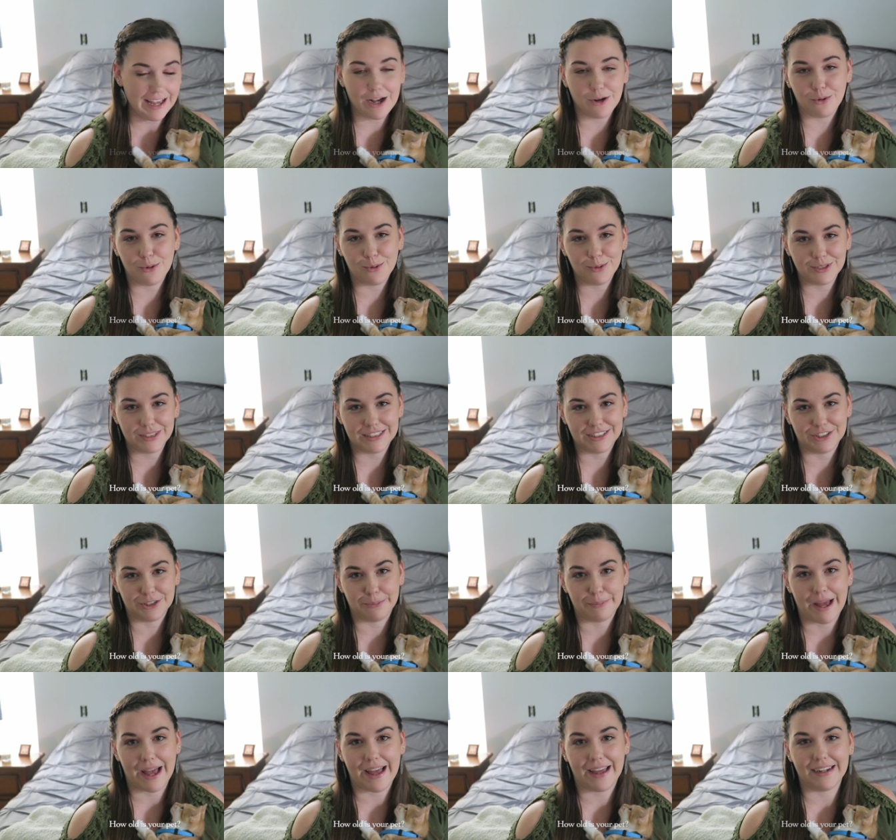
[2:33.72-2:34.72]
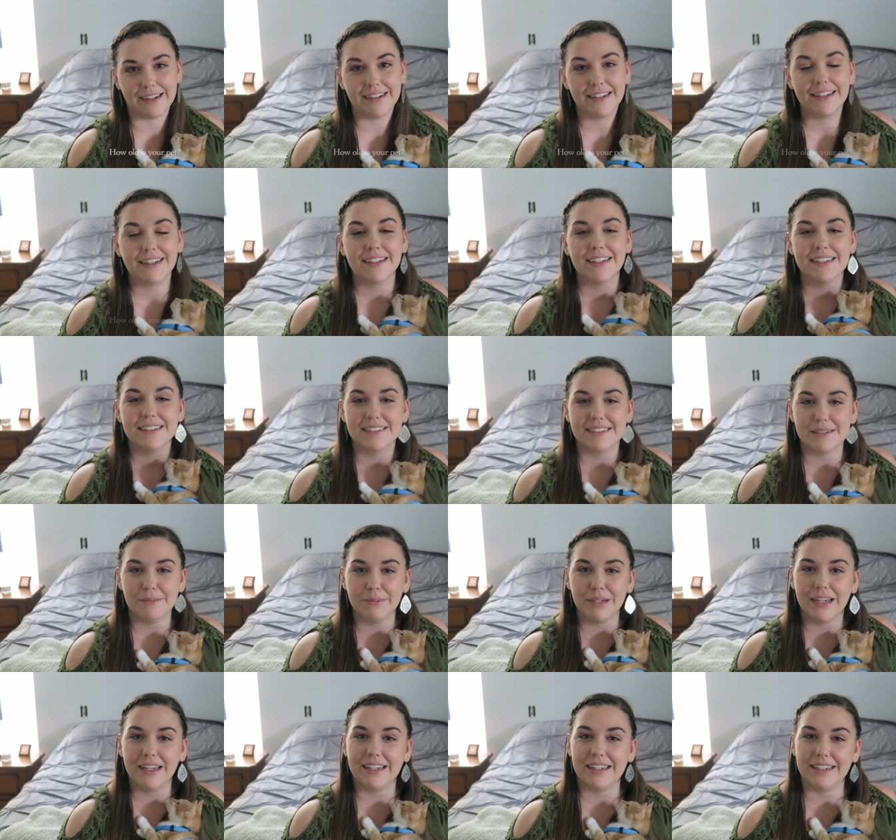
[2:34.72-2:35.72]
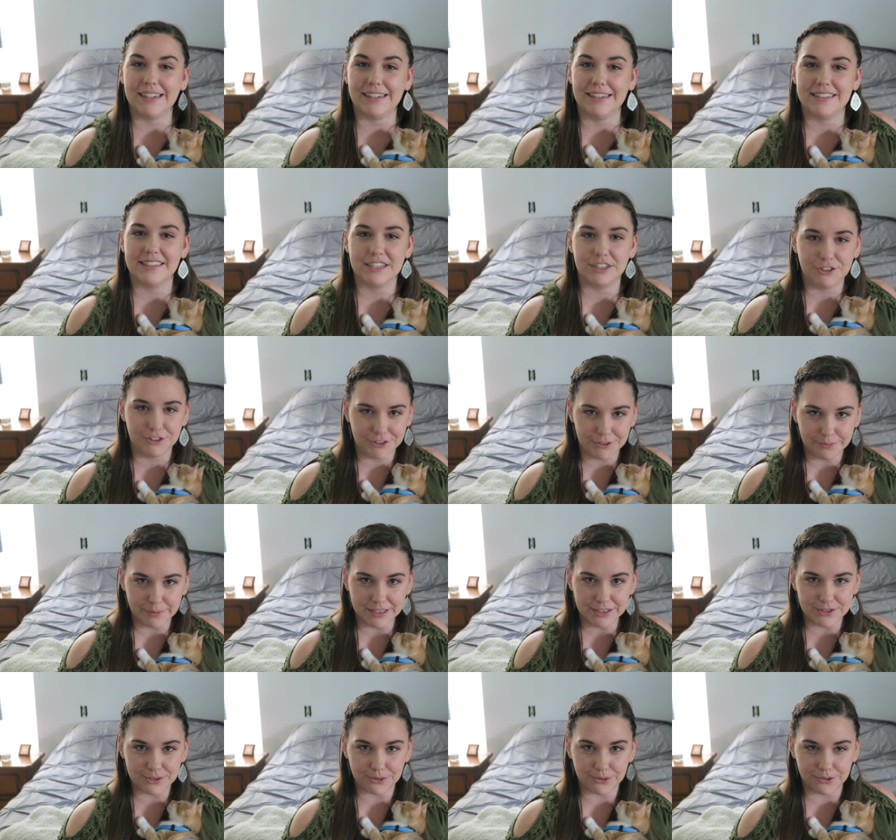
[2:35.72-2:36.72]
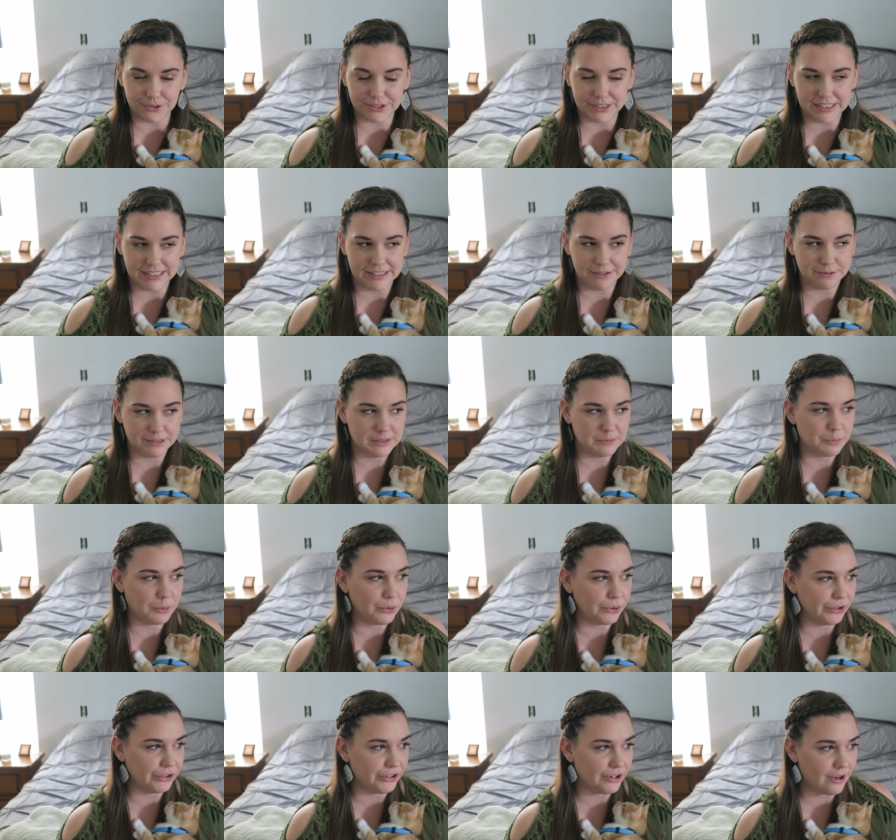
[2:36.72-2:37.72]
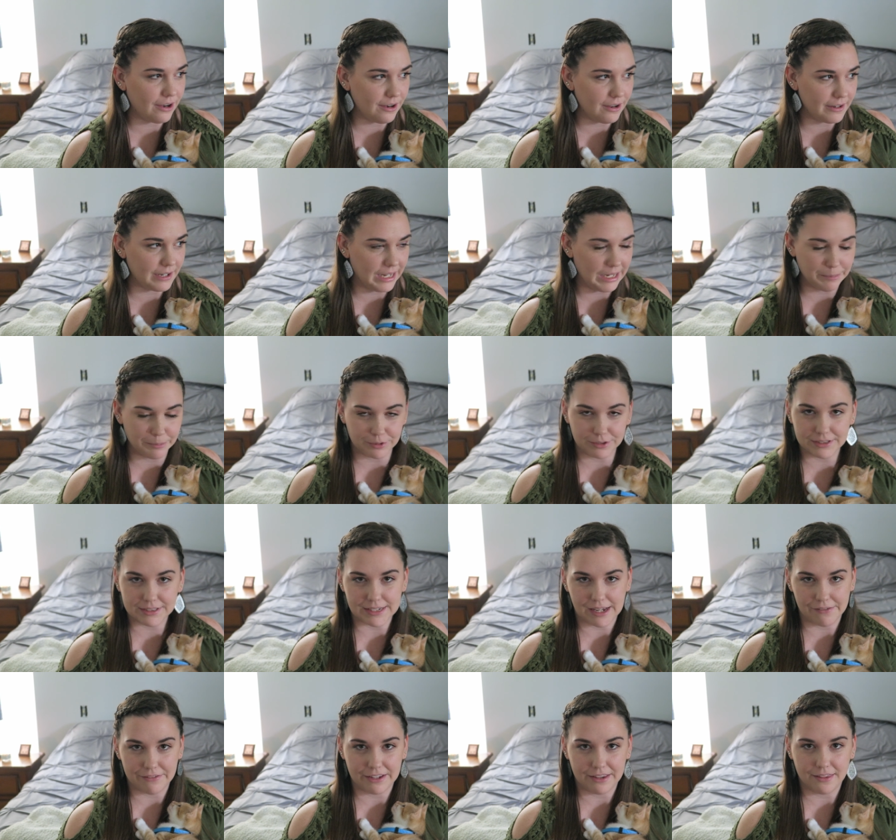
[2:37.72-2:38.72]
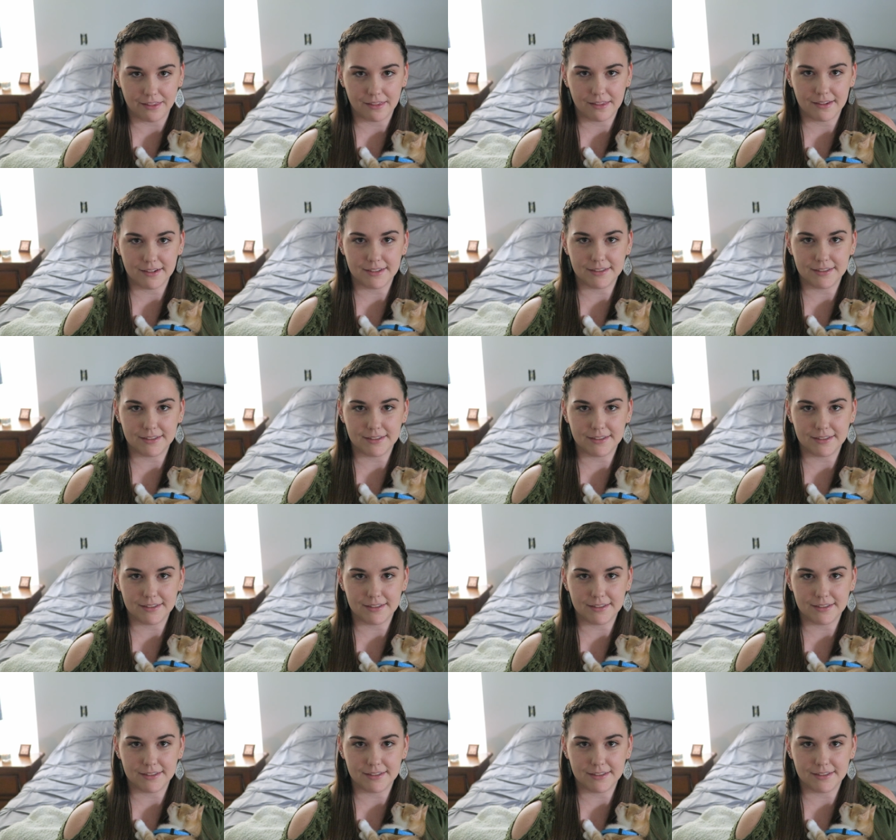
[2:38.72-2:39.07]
How old is your pet? Simba is two months old. He was born on April 7th.